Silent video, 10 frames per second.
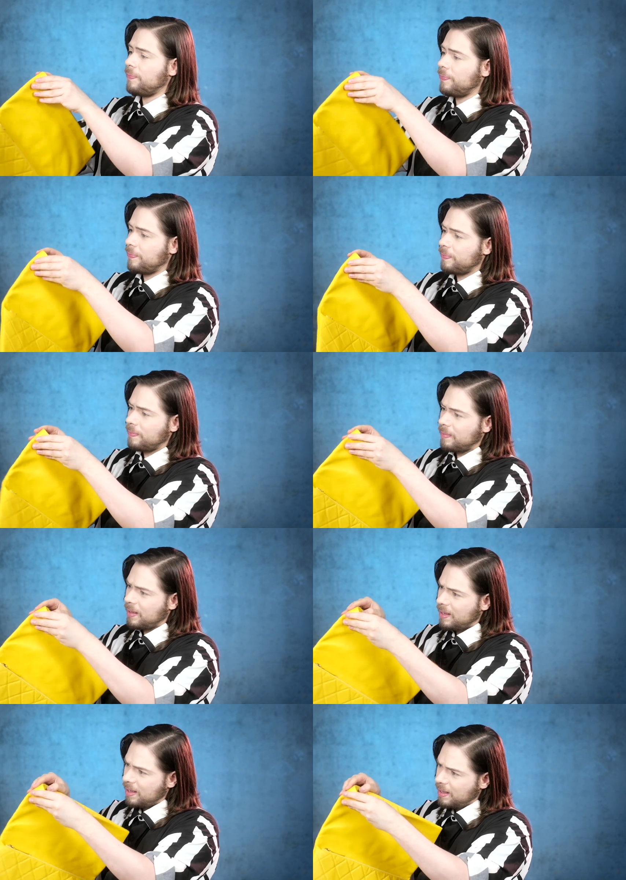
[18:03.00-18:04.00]

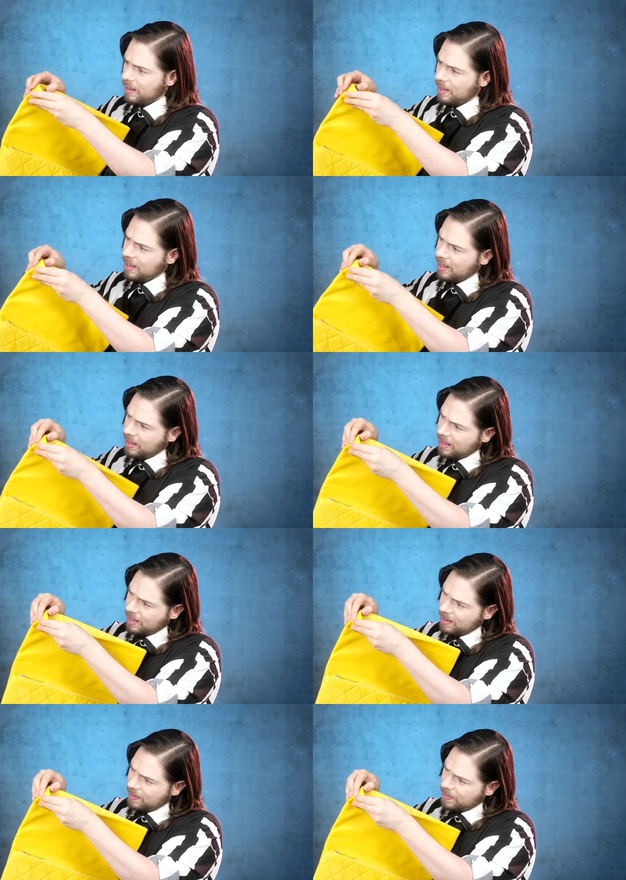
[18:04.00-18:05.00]

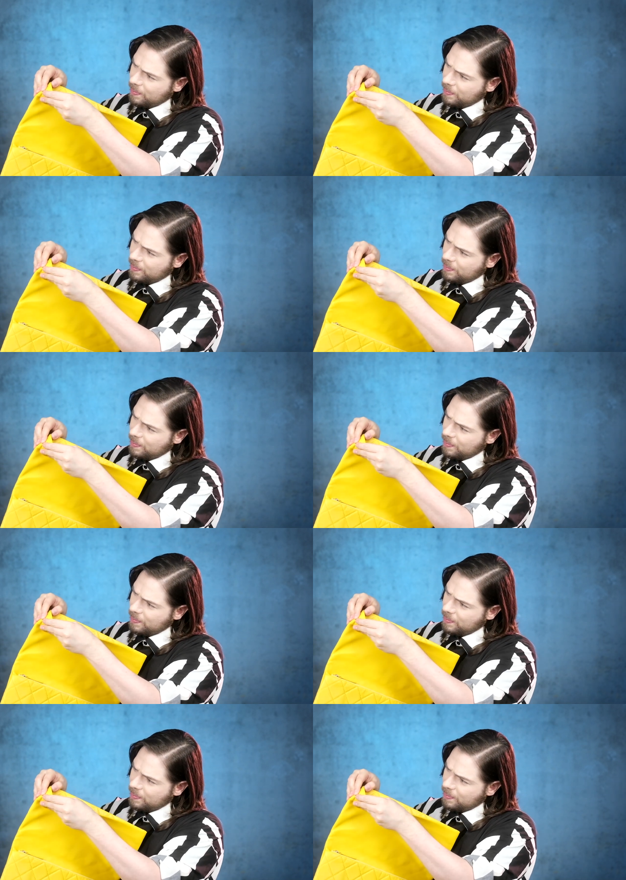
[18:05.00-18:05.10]
[no speech]